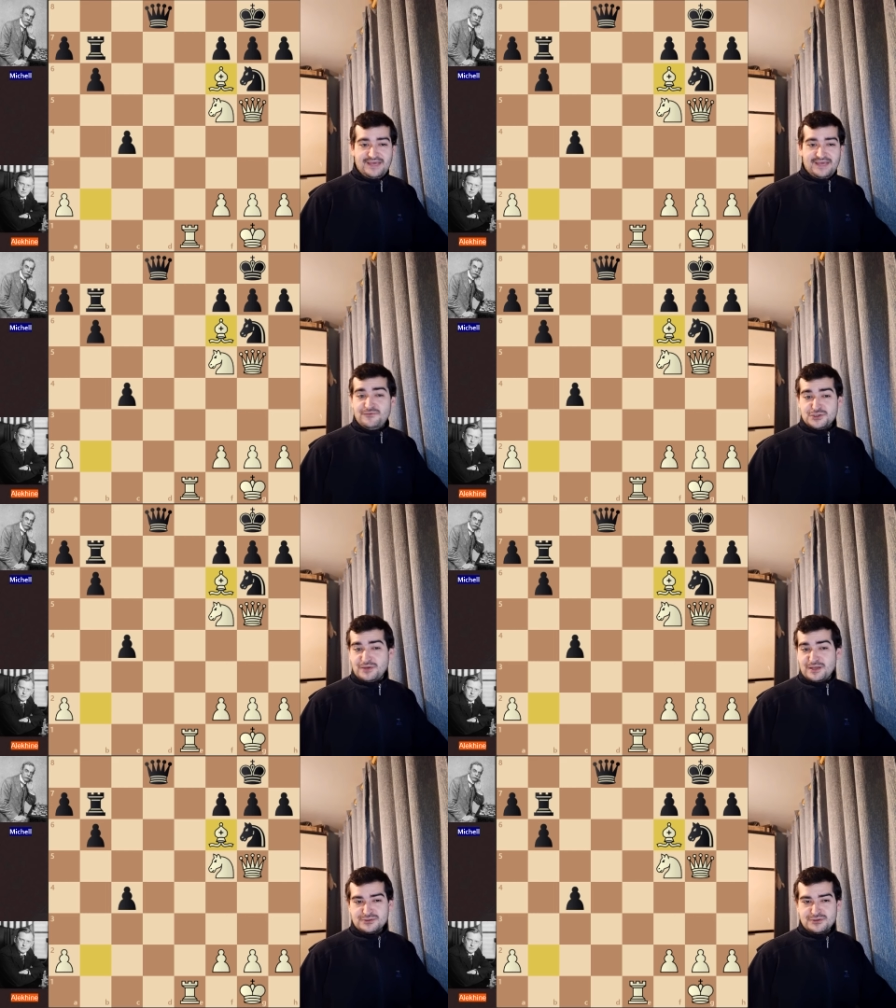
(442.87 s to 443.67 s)
If you wish,
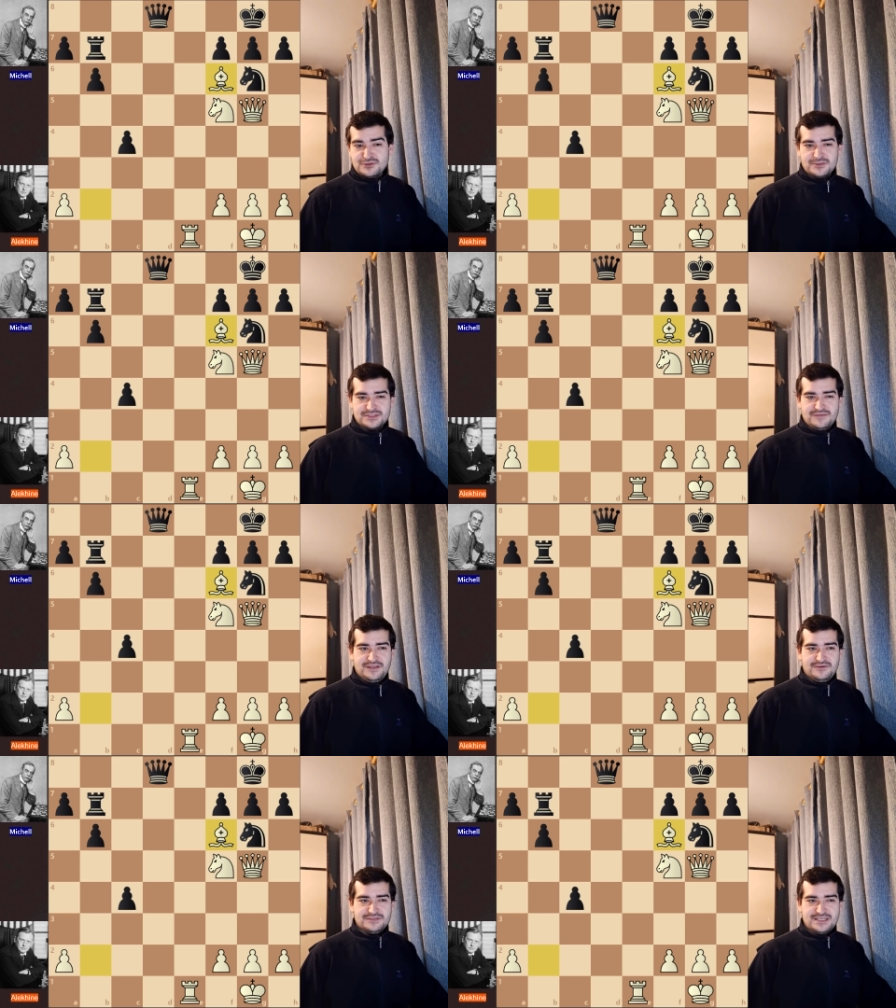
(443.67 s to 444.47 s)
you can also pause the
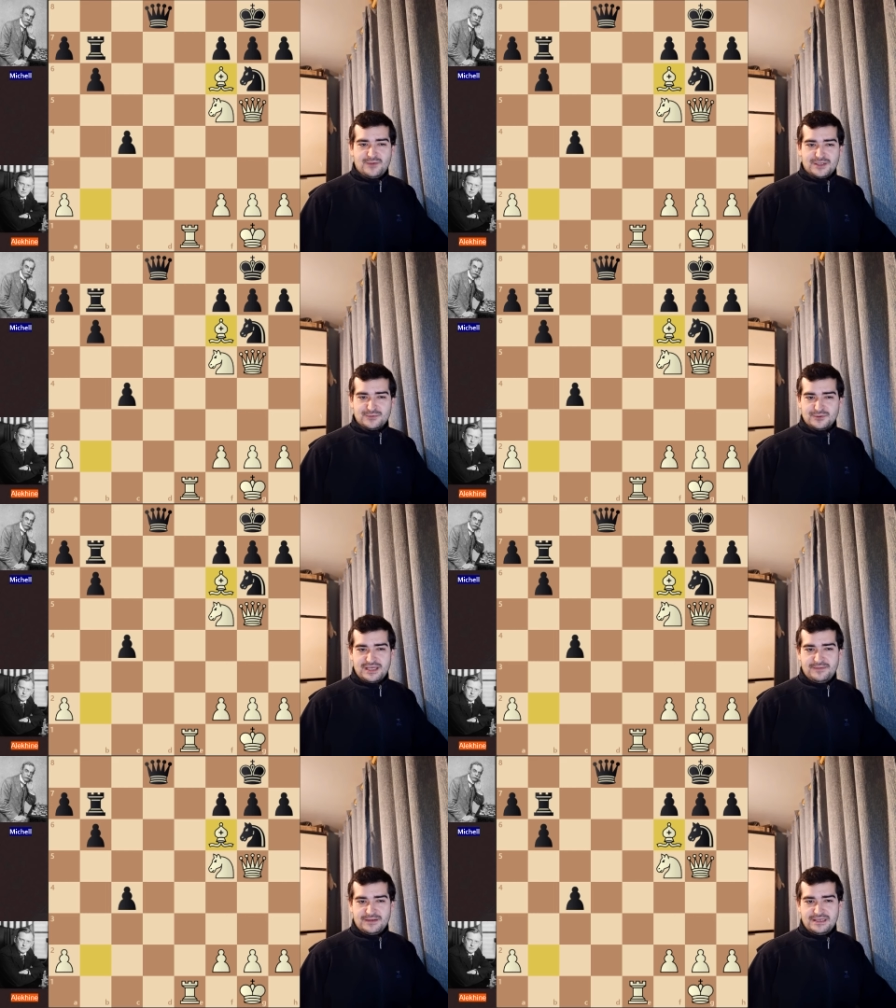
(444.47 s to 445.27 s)
video and see what would
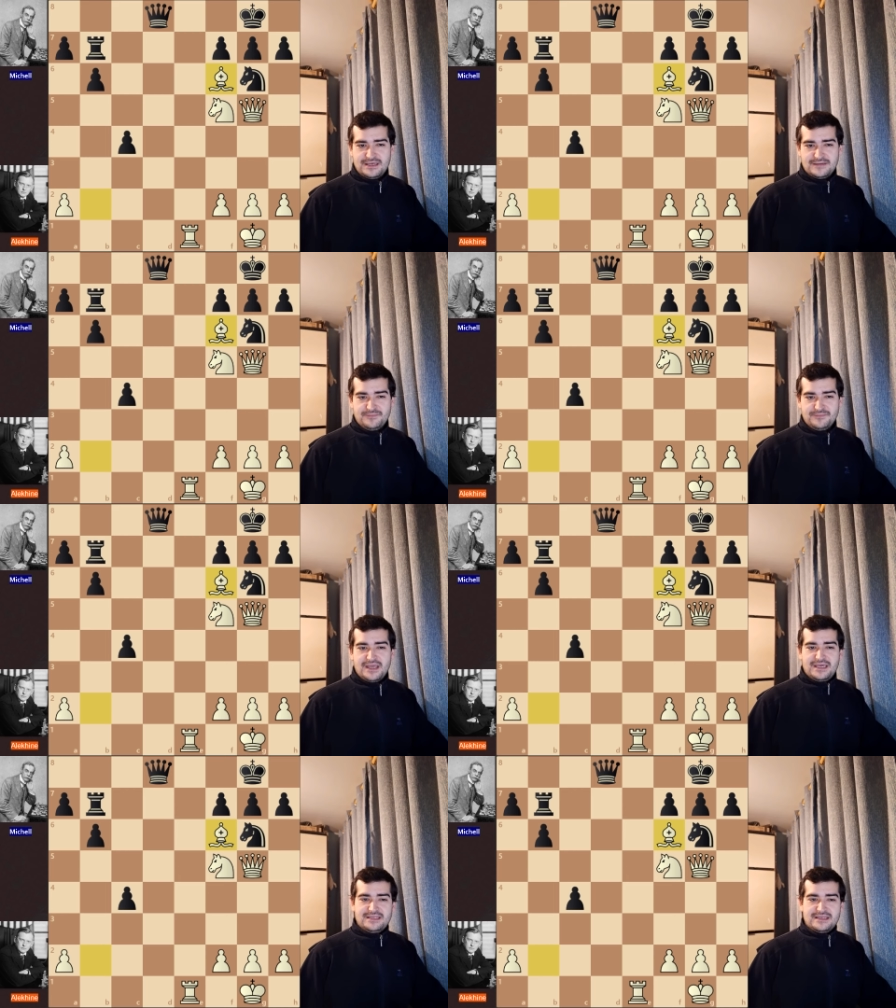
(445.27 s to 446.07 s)
happen here.
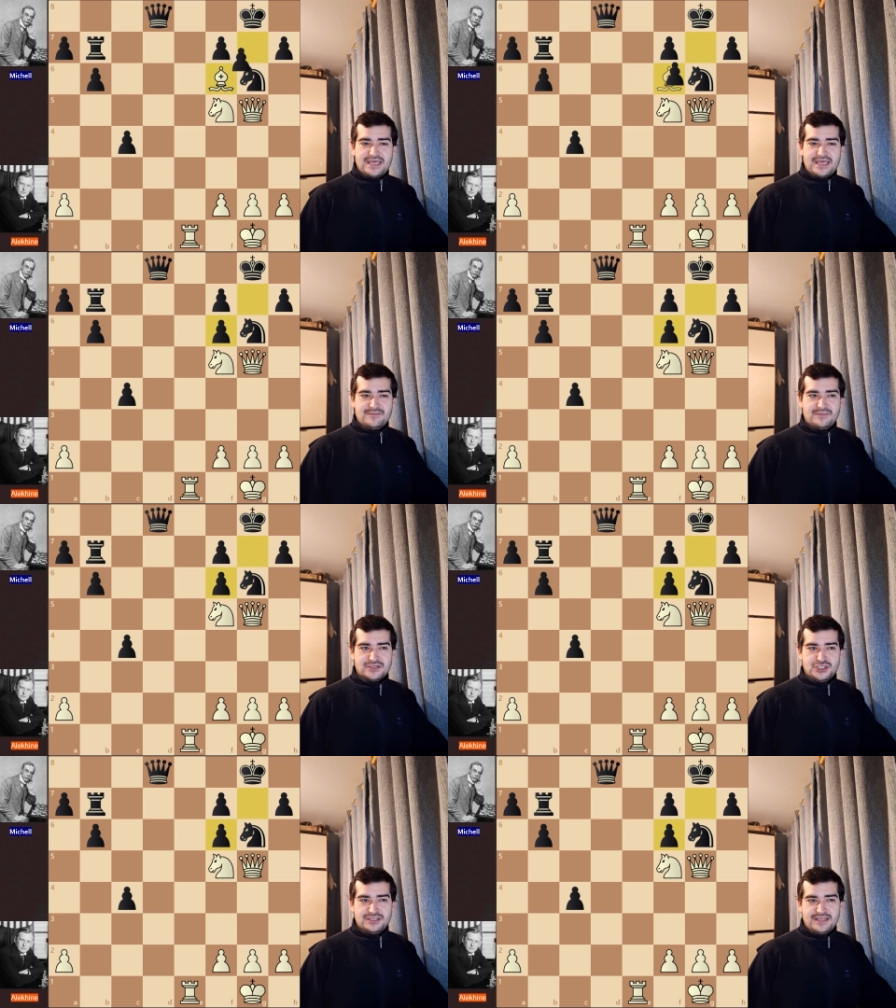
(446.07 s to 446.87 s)
In the game,
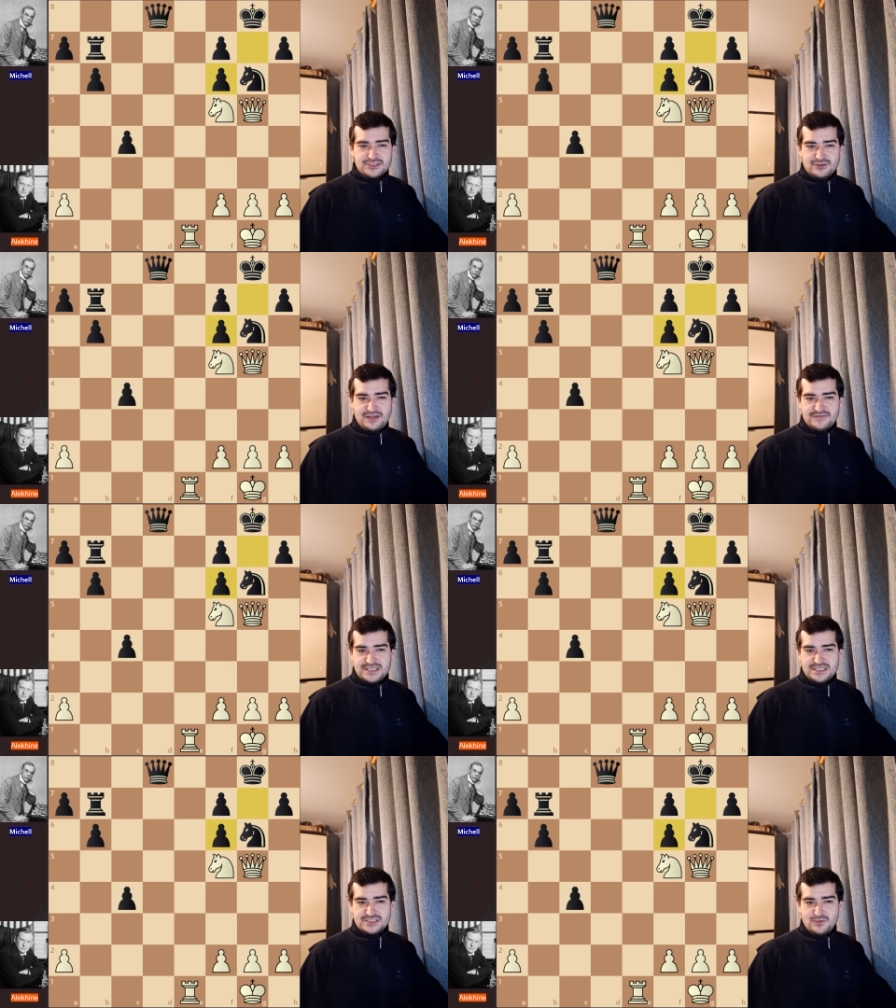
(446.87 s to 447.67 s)
g takes on
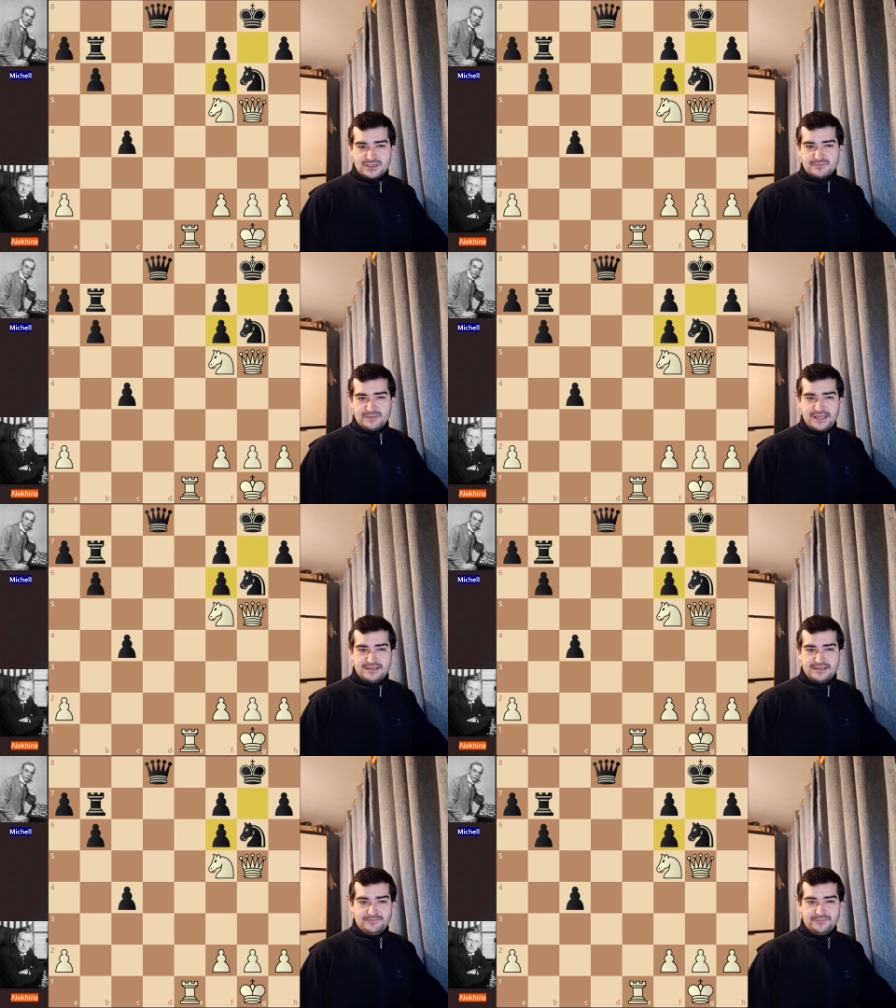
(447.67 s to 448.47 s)
f6 was
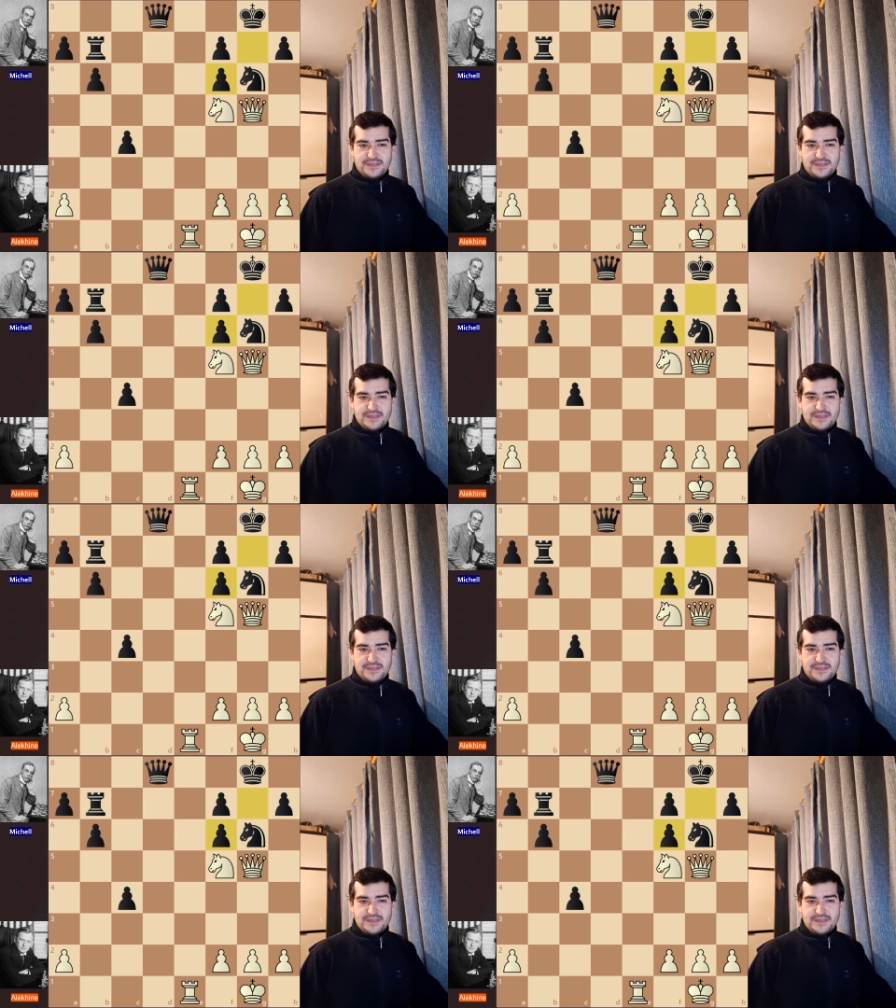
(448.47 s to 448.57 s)
played.